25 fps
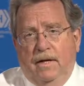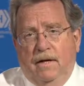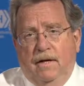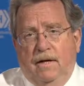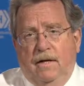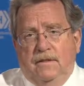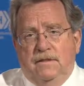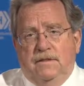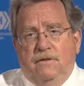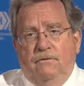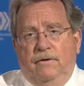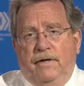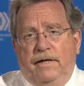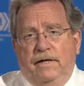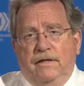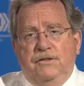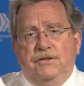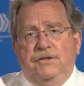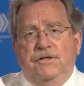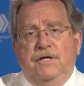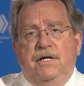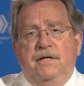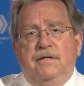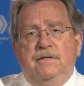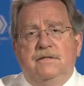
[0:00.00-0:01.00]
So
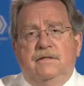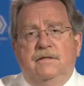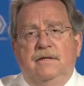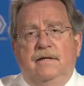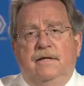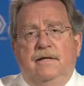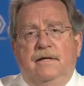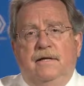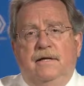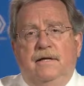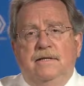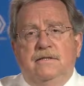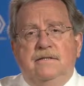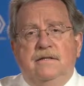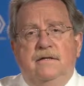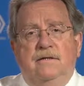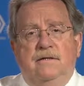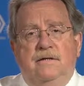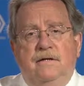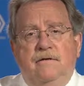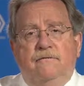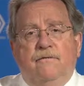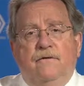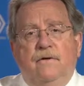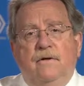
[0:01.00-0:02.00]
each yeast is a
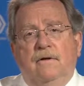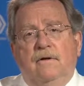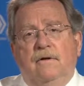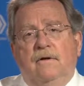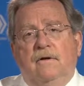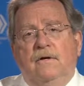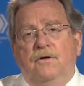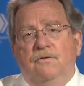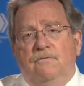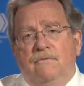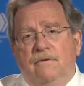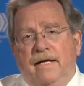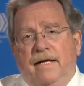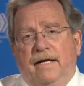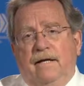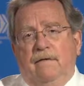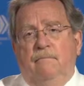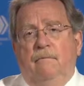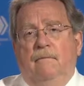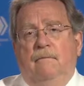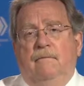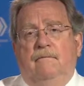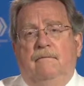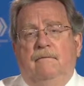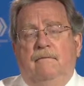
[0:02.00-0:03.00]
different, unique
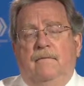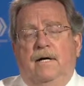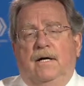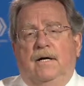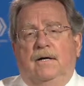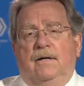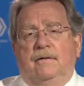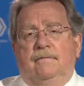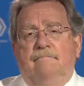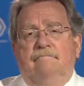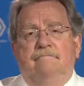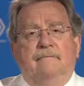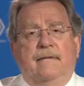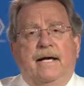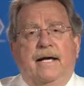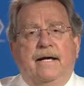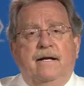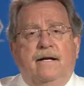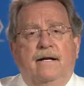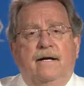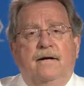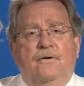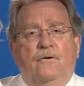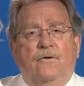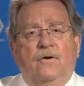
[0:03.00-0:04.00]

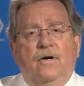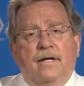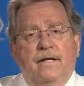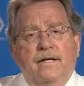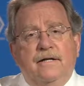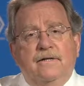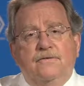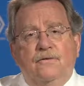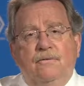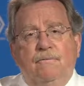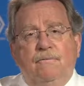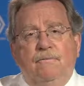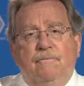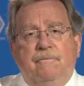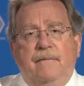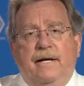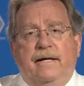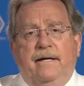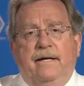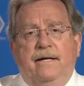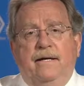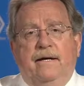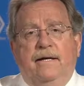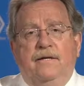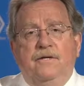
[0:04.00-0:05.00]
organism
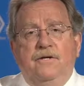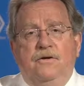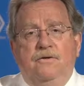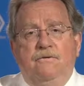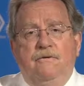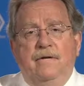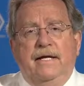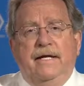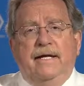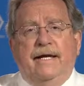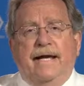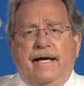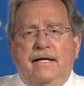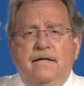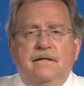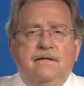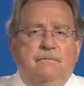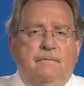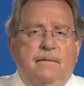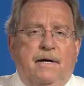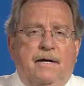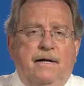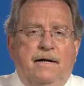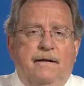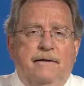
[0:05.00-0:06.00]
making a unique
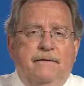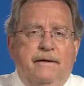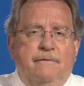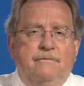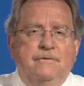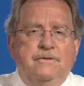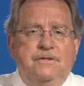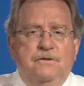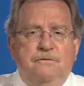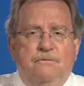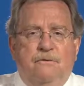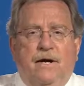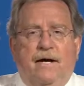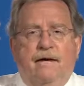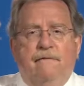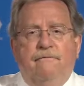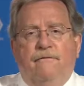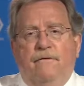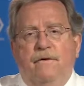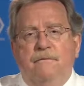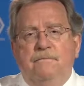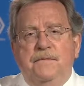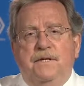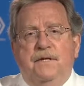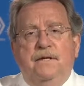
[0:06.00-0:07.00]
antibody that was derived
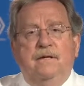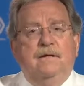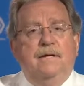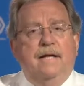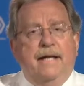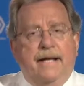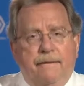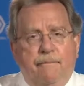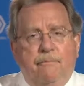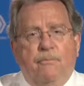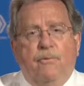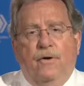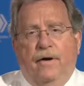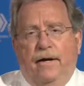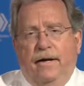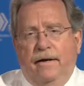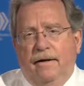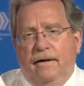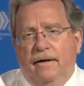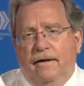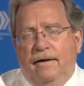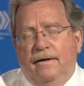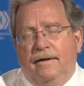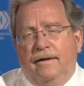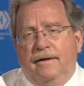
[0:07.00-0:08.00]
from the Lamprey.
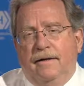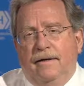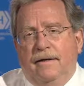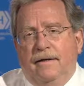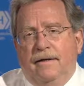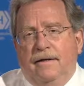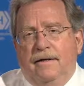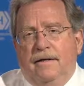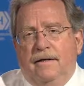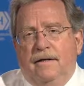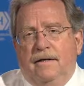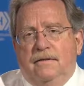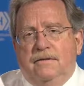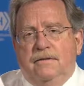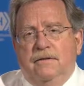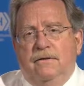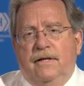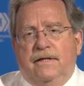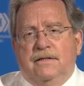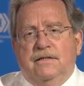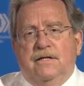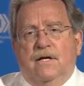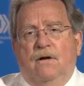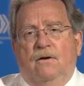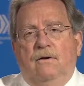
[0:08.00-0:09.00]
So
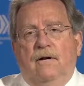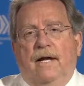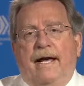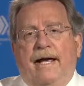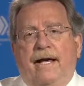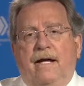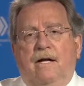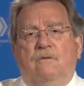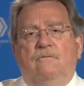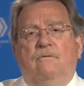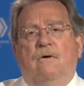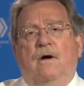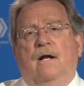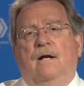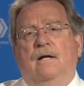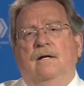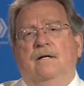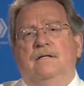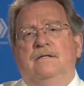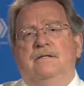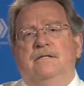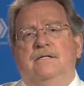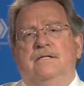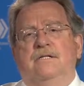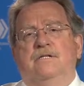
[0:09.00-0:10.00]
that's called
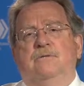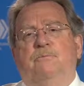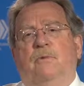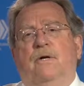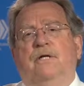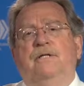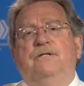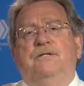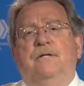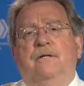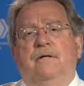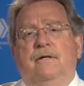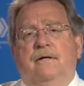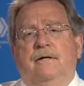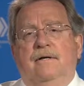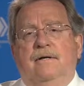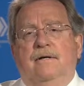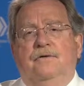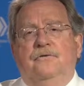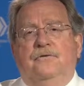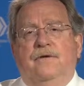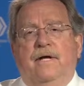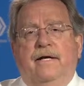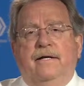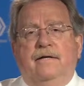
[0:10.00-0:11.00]
heterologous expression.
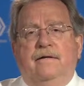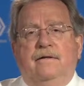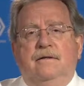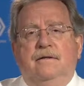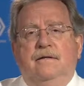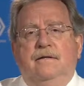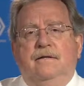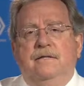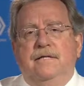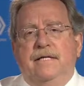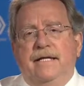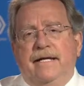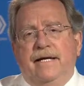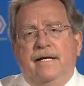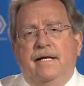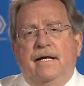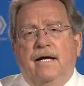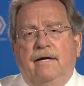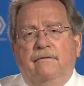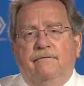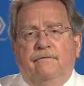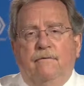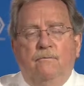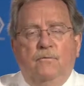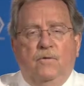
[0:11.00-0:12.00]
You take the
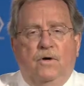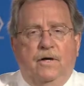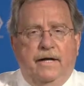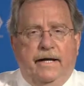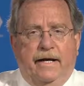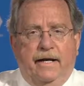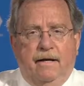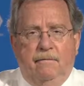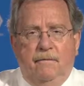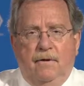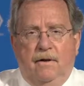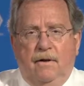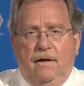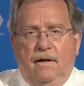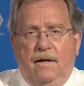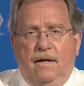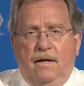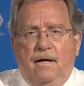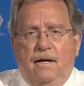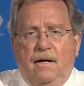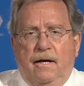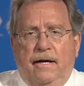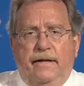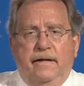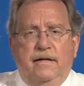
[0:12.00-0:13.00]
DNA from one animal
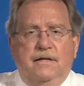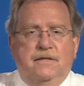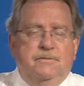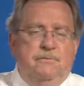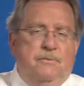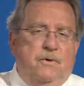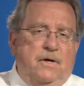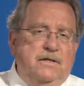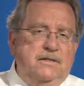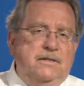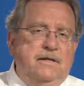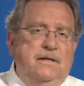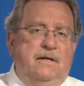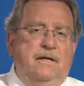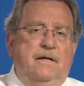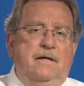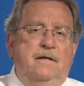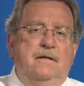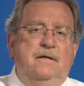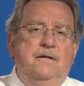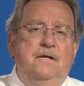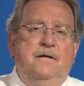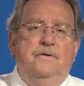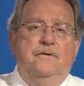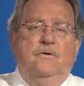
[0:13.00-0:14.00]
and express it in
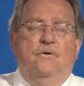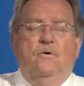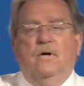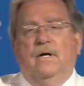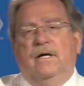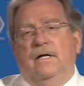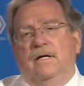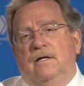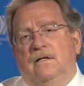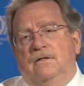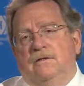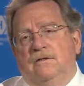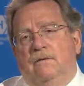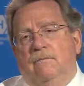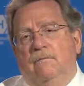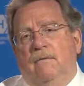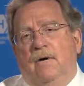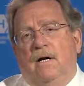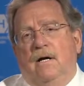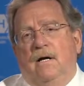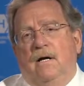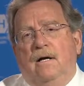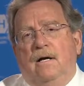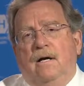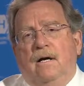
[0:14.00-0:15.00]
another organism,
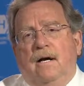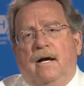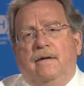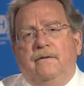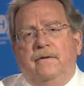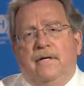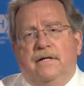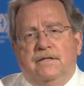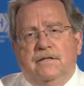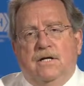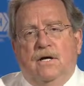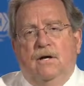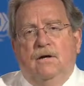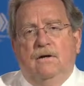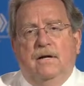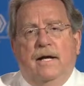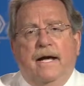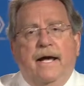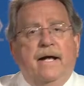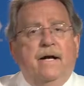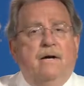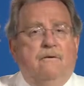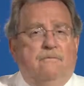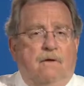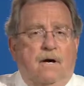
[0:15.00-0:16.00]
and that's called
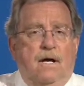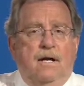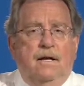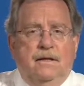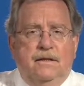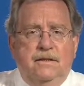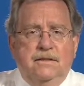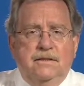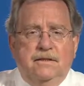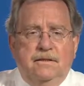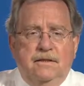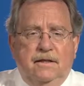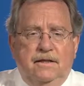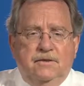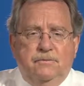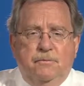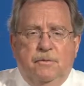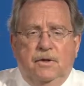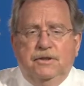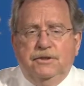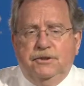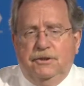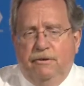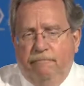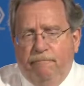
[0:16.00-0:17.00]
heterologous
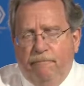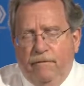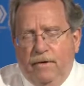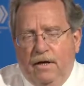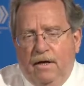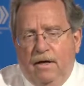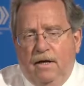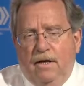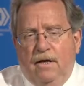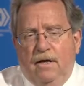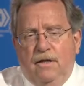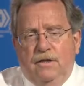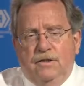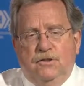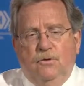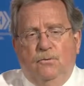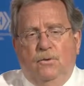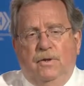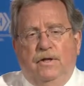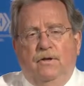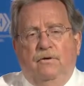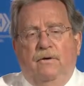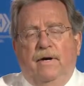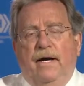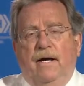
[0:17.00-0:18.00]
expression. So
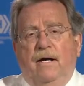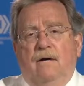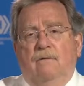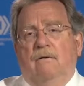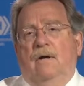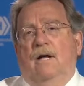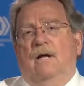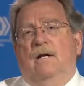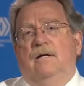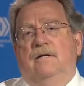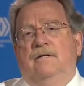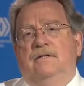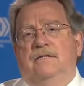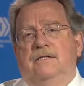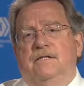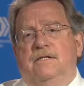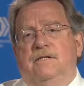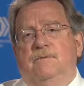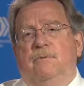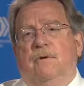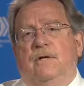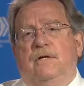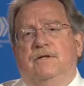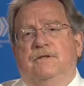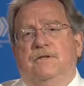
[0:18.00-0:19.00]
we do heterologous
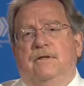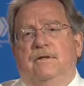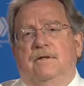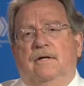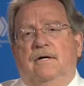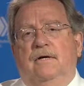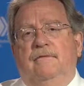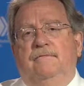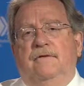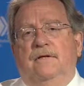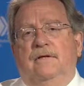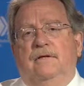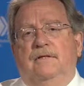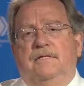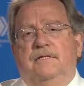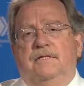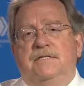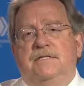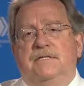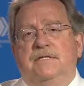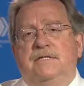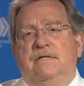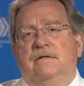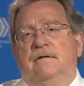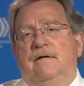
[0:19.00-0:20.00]
expression of the
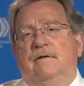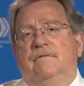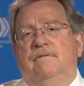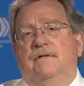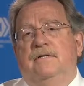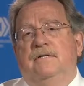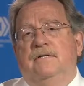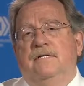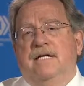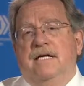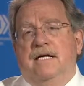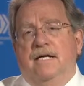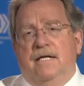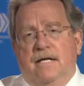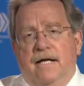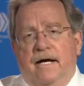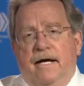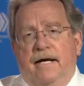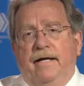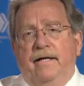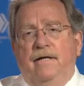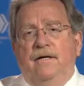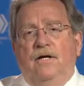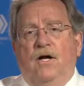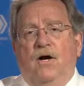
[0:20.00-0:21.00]

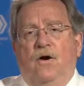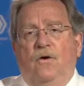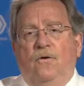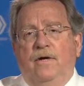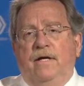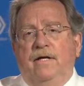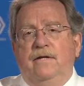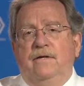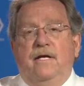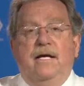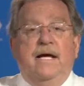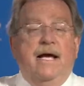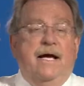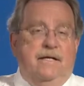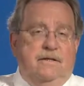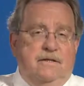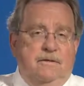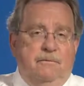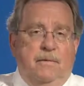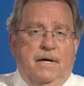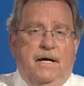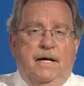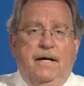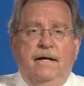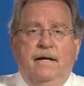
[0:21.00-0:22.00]
DNA encoding the
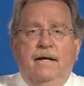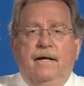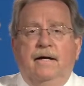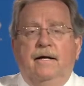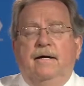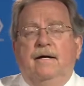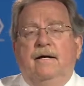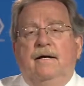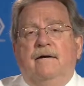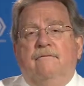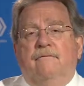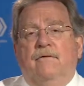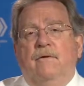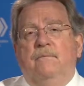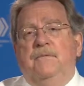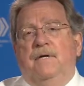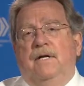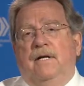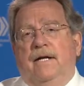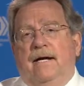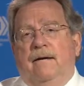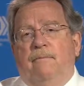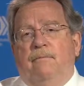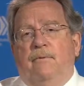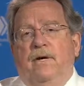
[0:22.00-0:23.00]
antibody from the
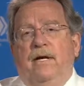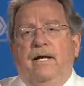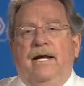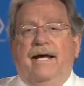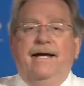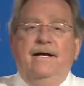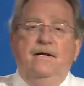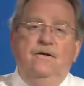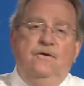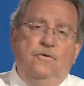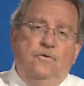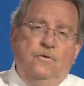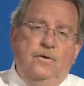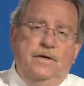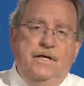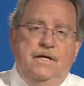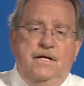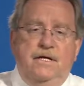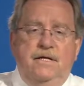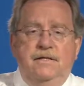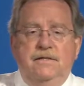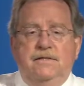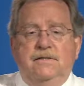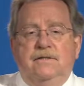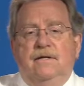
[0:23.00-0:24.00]
Lamprey into a
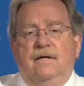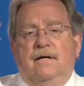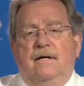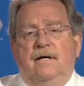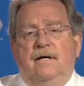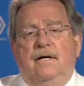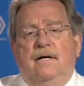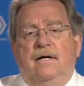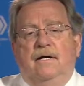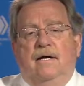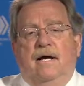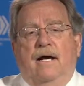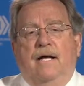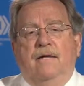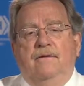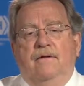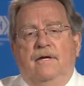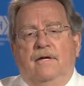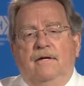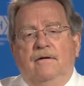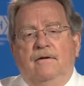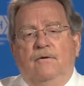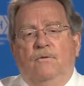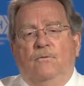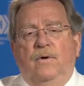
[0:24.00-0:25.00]
yeast, and
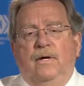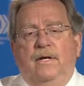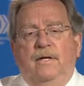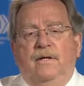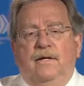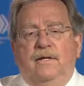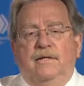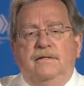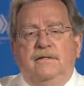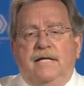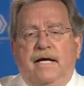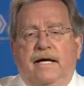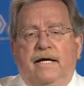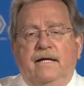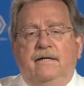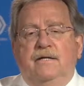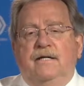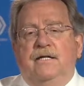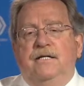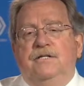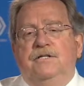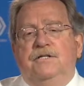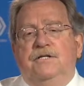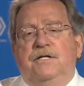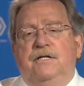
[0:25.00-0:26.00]
then we take
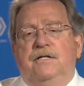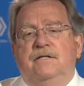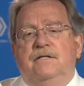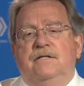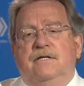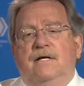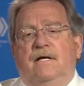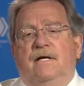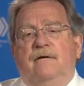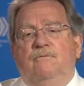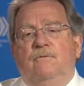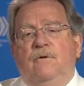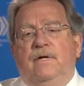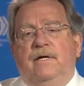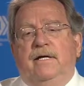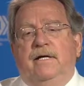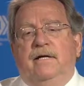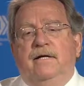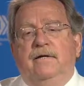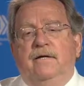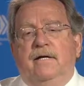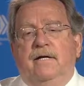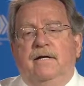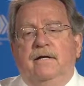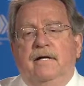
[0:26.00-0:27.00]
these yeast and we
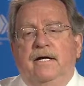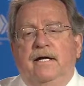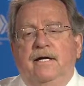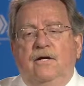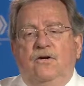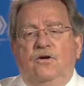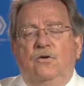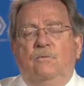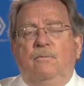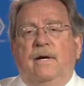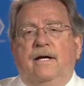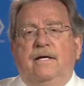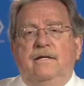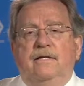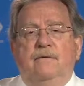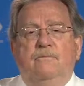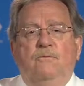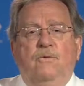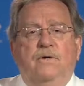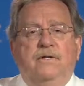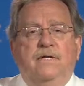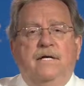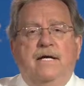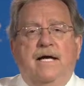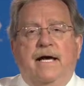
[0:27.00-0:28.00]
can then incubate them
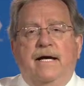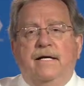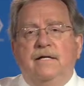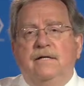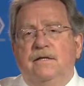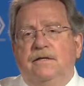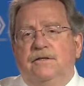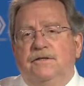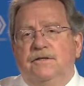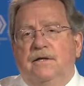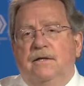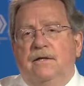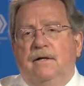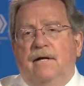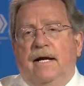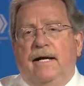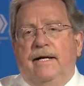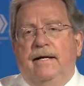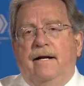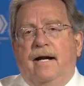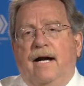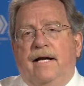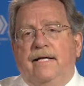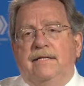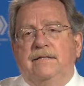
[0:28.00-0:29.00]
with the antigen
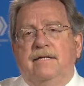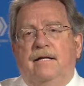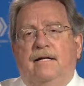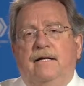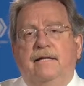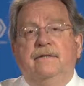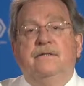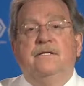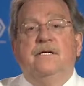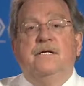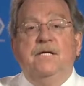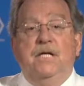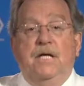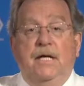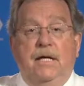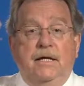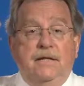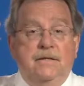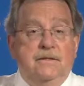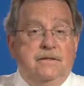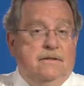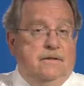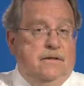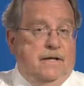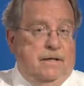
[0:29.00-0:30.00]
and isolate the
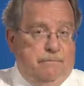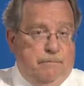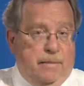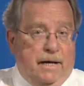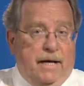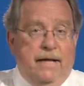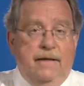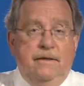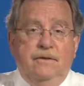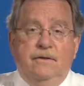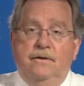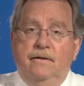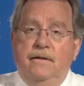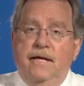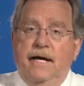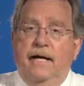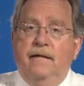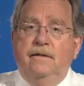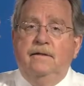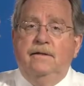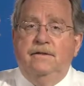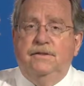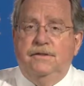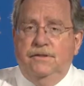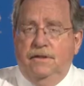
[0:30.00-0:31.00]
yeast that bind to the
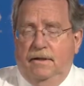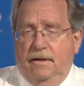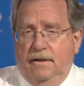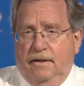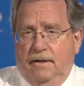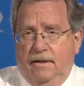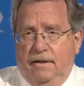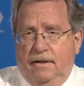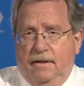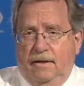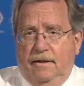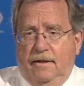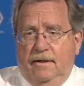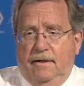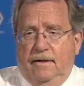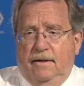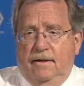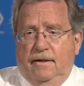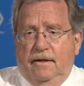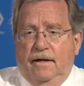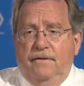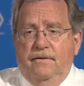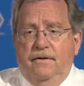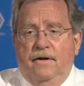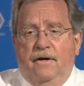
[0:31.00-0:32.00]
antigen.
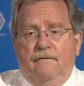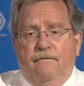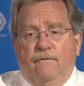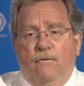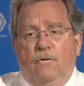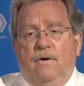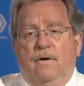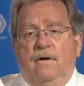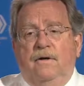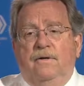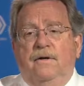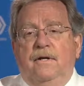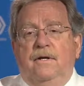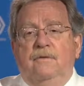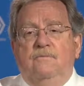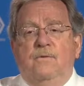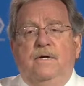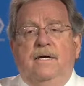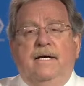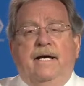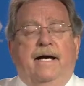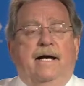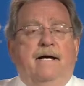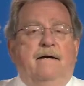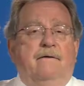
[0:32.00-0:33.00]
And therefore, then
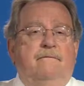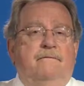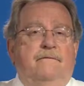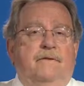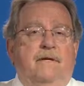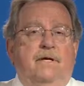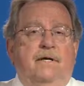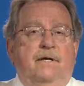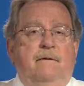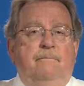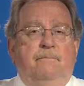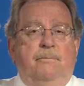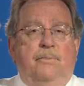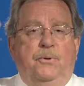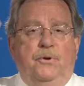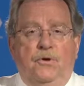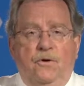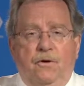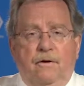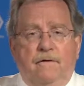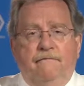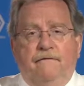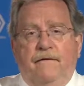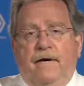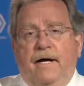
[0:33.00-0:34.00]
we have the
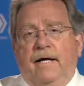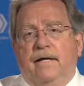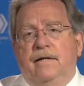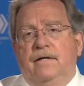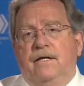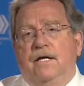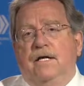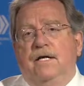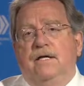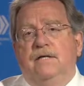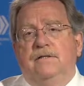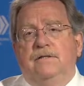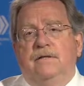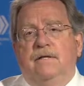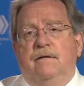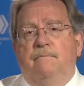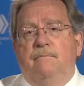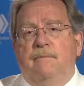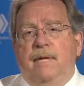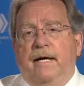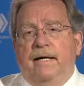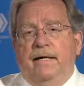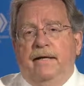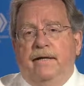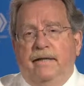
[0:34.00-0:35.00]
purified yeast that
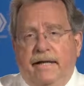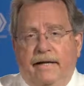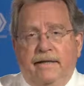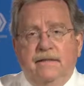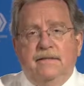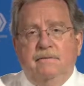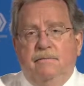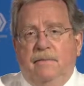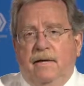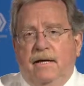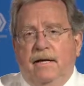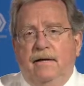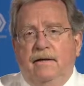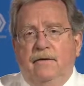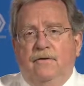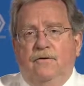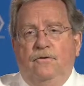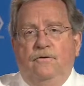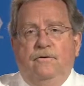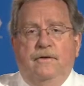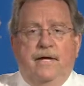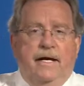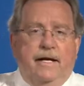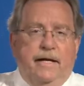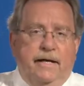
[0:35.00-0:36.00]
make an antibody to
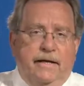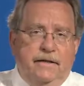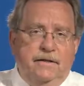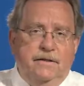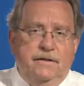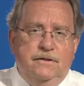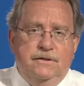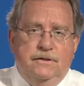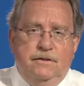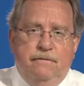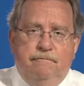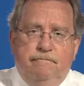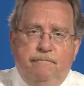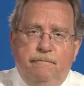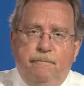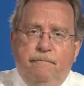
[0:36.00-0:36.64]
that antigen.